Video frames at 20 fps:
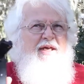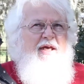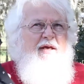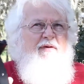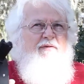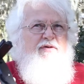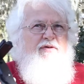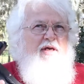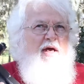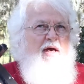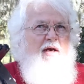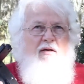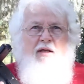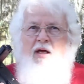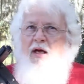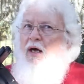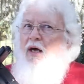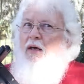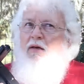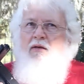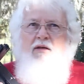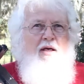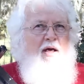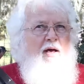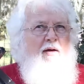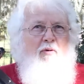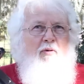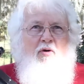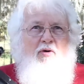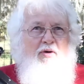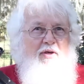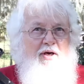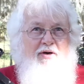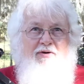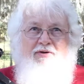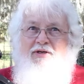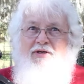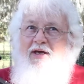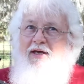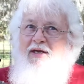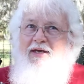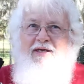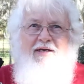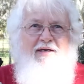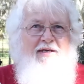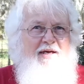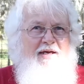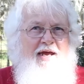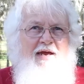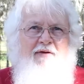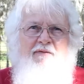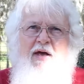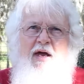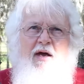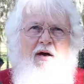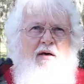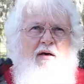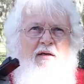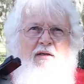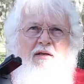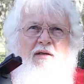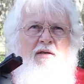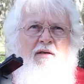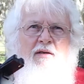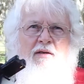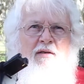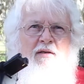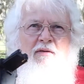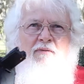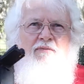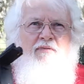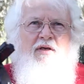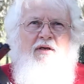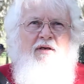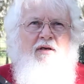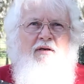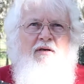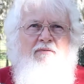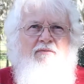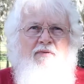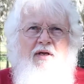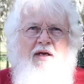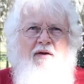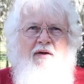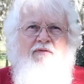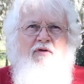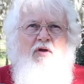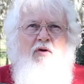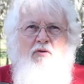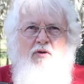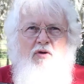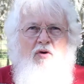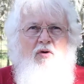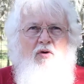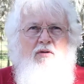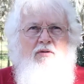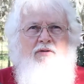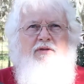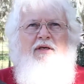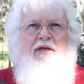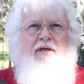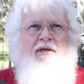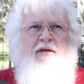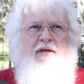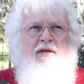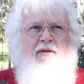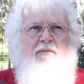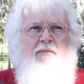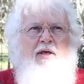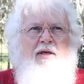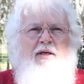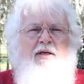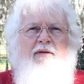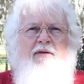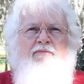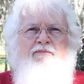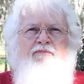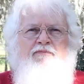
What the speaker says: gives out, I'll come on there and tell you it gave out. You know, I have no loyalty to anybody.